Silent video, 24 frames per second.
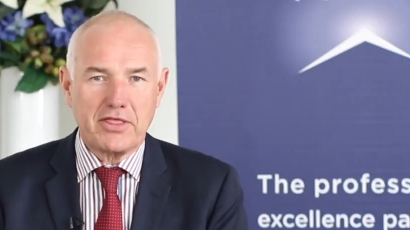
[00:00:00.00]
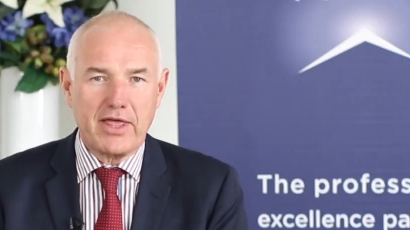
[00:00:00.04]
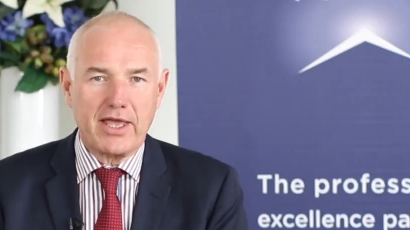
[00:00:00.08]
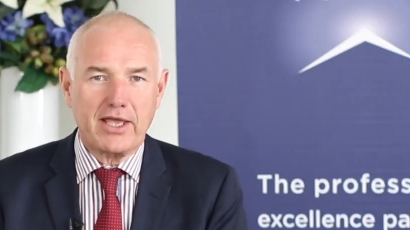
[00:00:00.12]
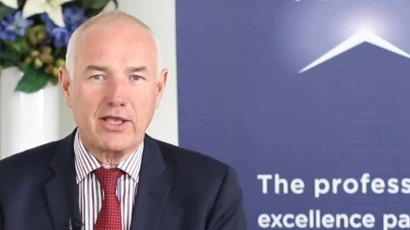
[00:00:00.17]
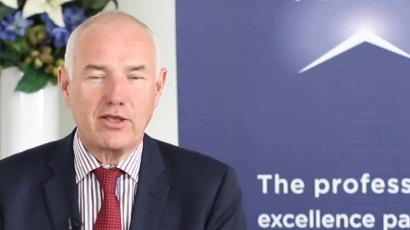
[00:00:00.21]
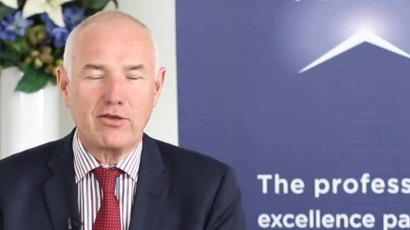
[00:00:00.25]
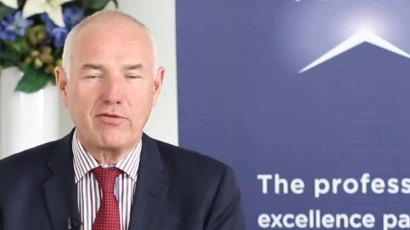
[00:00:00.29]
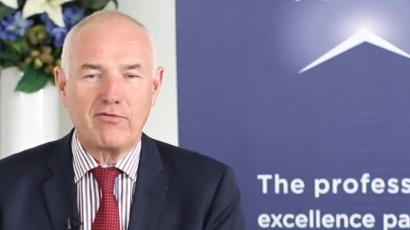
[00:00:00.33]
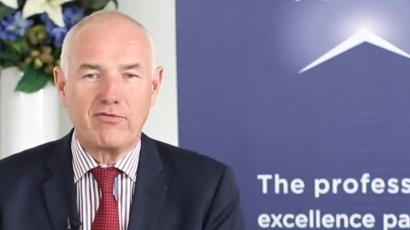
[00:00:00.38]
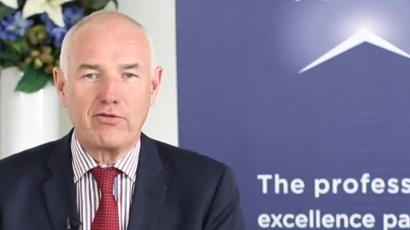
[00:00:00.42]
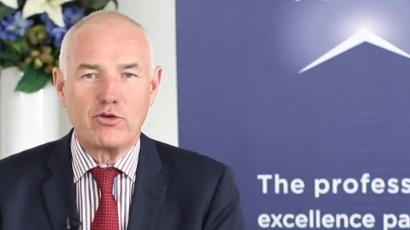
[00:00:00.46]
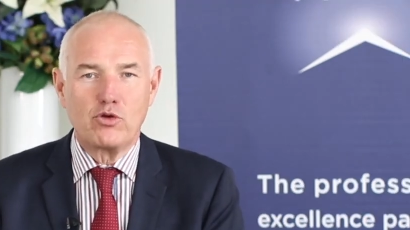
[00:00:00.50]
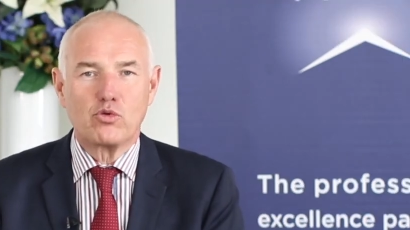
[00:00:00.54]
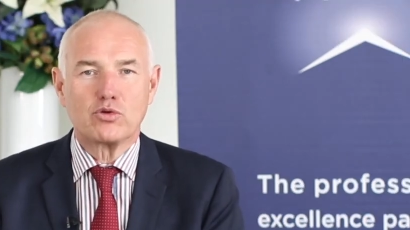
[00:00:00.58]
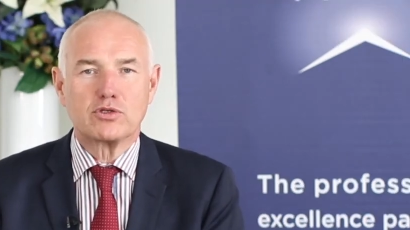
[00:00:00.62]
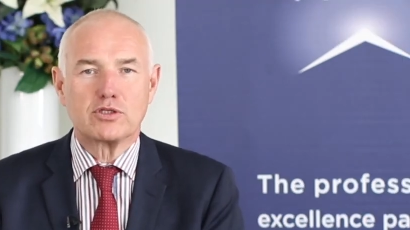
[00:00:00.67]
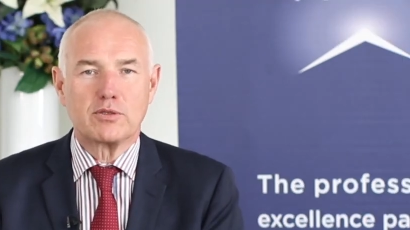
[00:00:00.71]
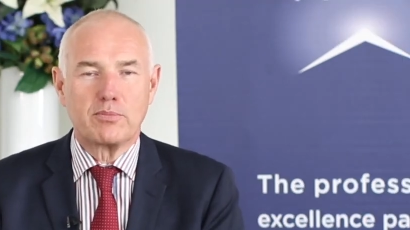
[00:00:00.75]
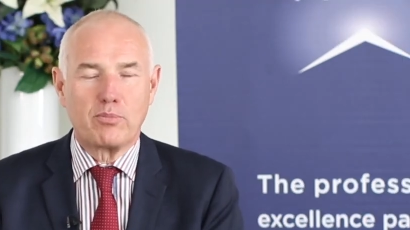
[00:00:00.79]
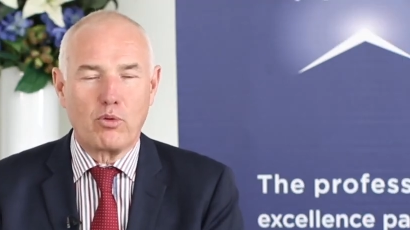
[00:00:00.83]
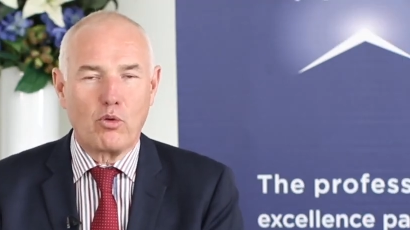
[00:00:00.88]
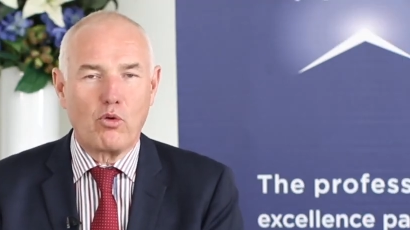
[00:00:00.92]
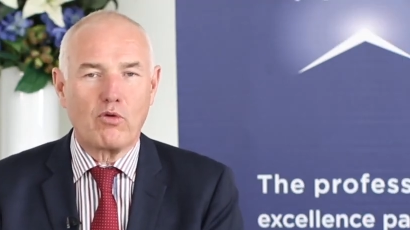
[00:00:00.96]
thank you for your
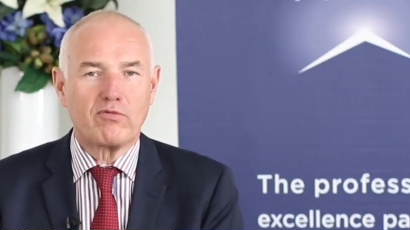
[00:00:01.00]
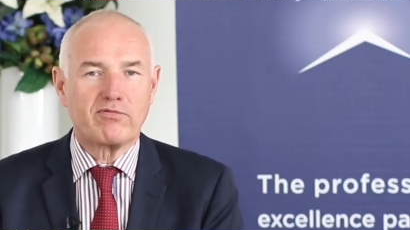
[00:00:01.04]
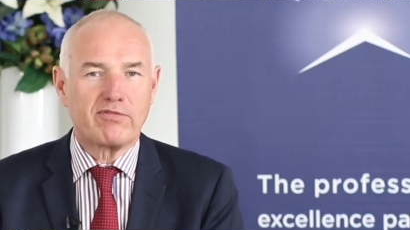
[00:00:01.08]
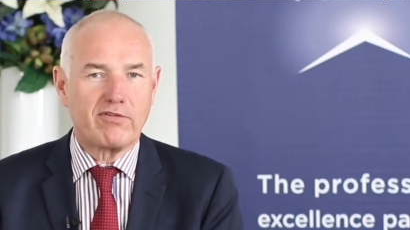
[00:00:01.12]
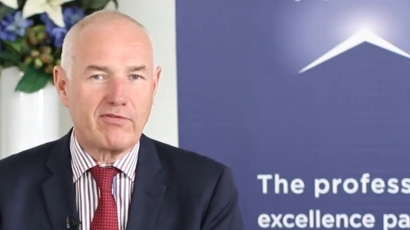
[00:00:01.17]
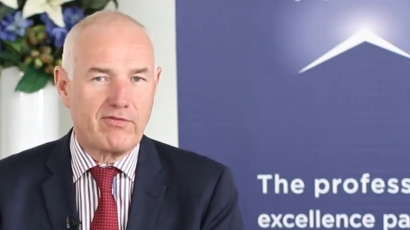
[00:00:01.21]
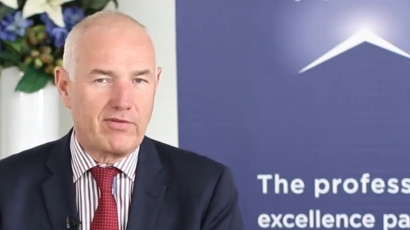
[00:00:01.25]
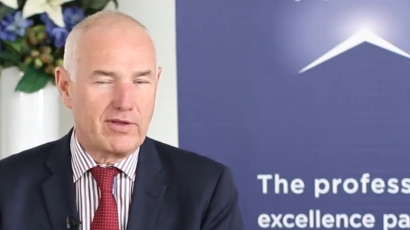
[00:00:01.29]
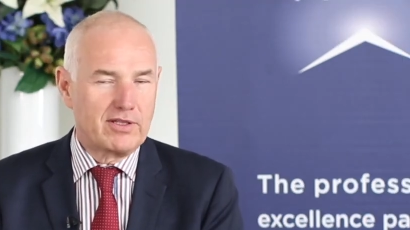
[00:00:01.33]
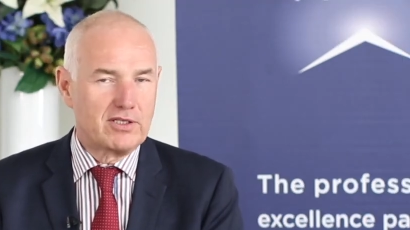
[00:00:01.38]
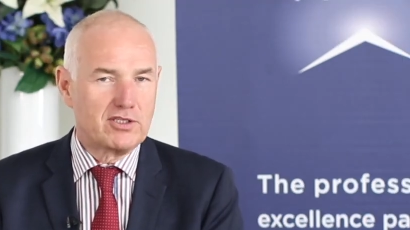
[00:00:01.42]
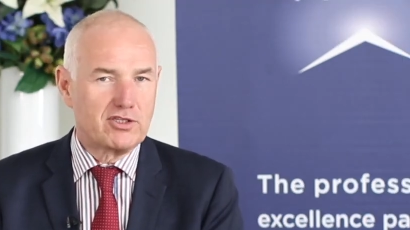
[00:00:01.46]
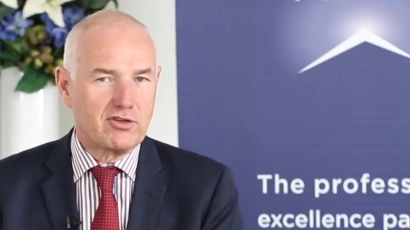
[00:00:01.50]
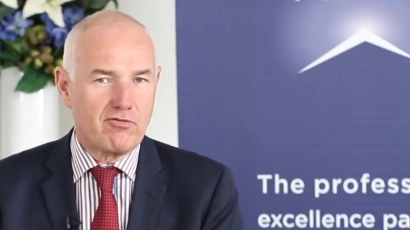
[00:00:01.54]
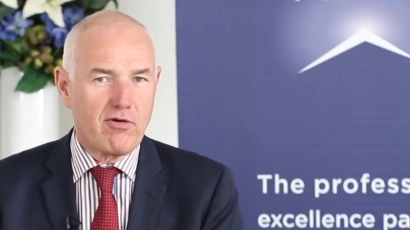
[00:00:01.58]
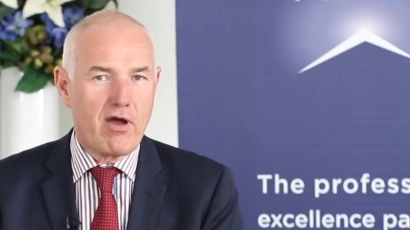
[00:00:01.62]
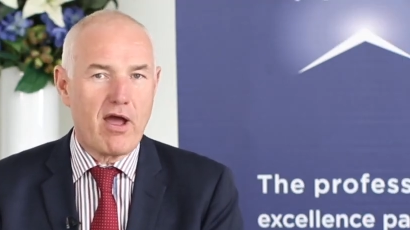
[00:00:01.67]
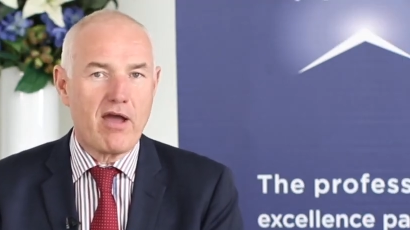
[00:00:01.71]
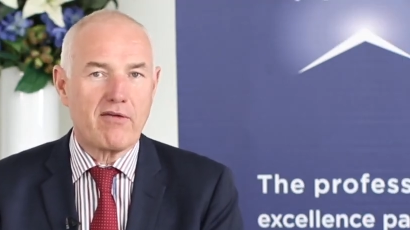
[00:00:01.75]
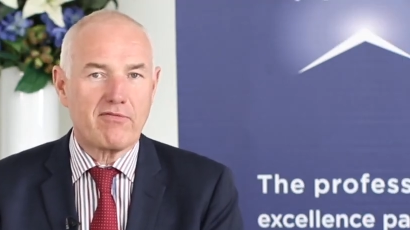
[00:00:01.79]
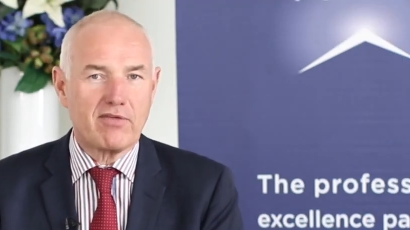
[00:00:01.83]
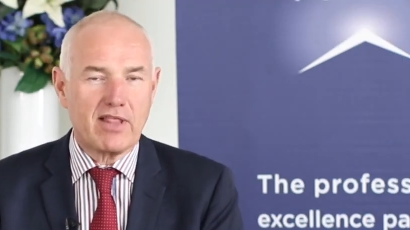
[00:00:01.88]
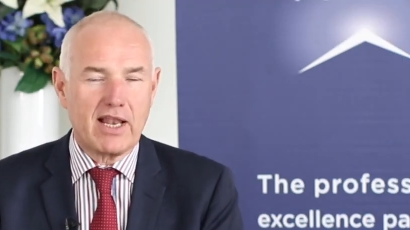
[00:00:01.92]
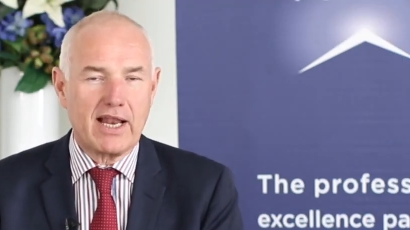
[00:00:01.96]
support for FINSIA
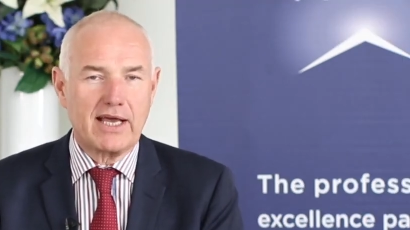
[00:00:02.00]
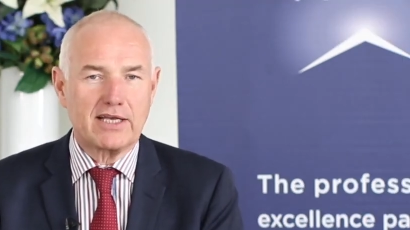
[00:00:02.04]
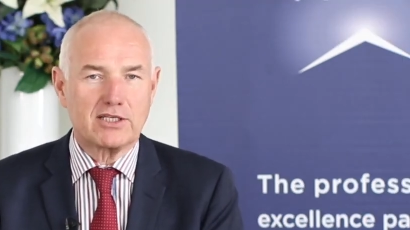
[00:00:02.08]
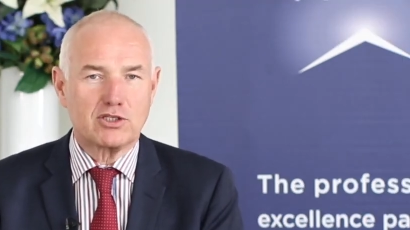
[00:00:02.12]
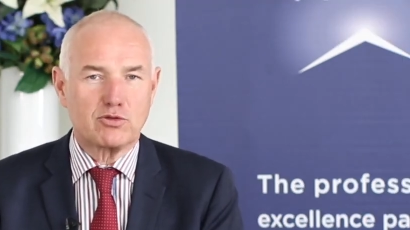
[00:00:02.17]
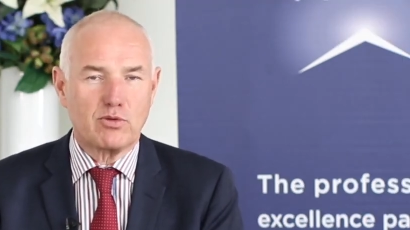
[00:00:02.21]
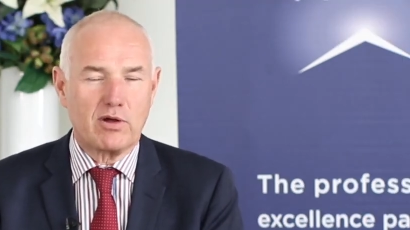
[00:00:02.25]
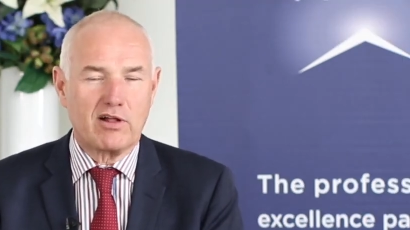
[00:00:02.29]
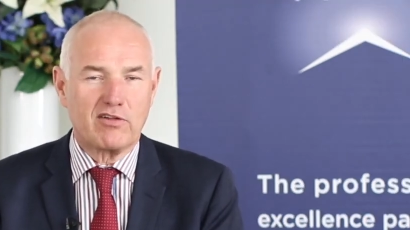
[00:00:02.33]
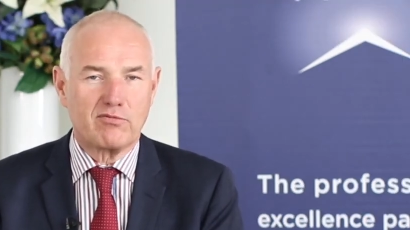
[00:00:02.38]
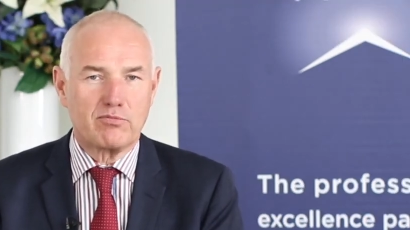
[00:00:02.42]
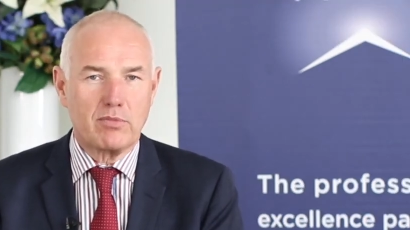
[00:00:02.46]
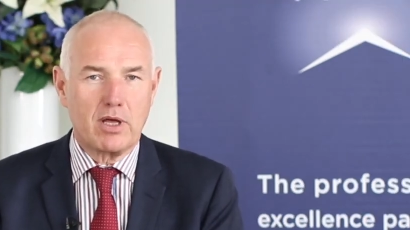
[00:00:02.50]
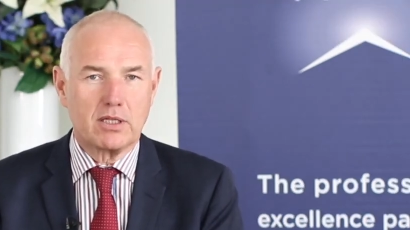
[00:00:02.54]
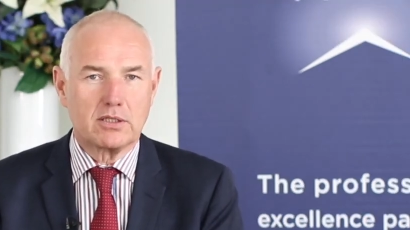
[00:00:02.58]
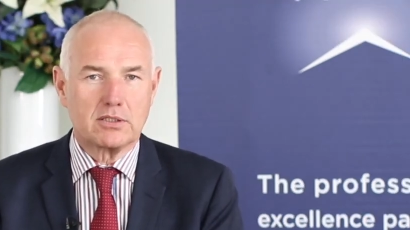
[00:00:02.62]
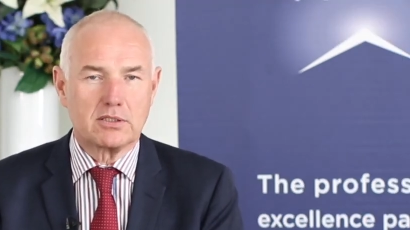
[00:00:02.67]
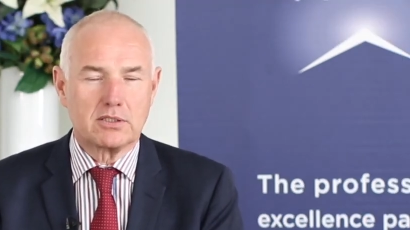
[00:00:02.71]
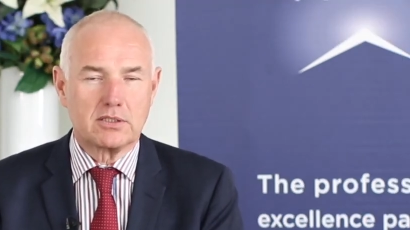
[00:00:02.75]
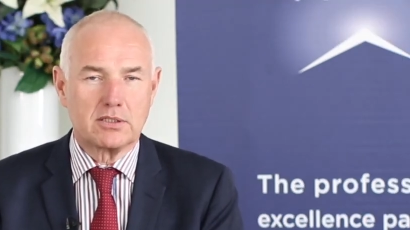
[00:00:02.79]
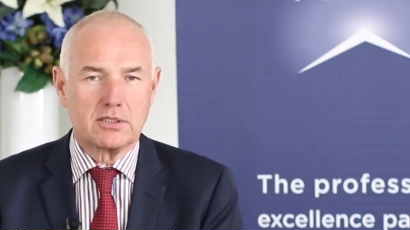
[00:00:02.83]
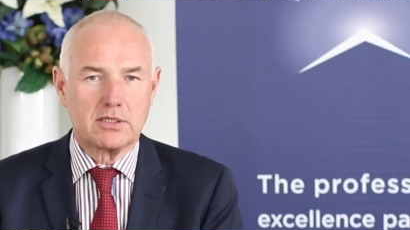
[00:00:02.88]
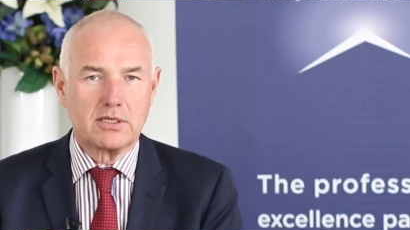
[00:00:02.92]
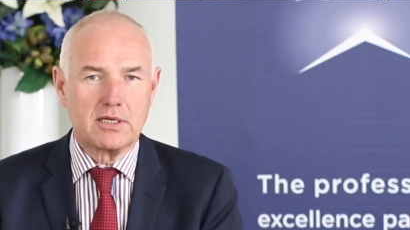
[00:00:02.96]
over the last 12
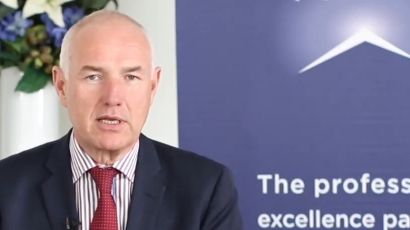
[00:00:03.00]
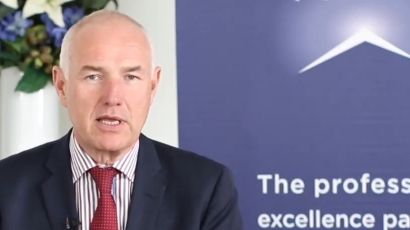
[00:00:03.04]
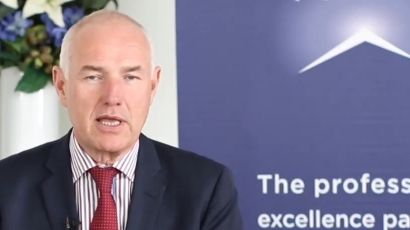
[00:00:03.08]
months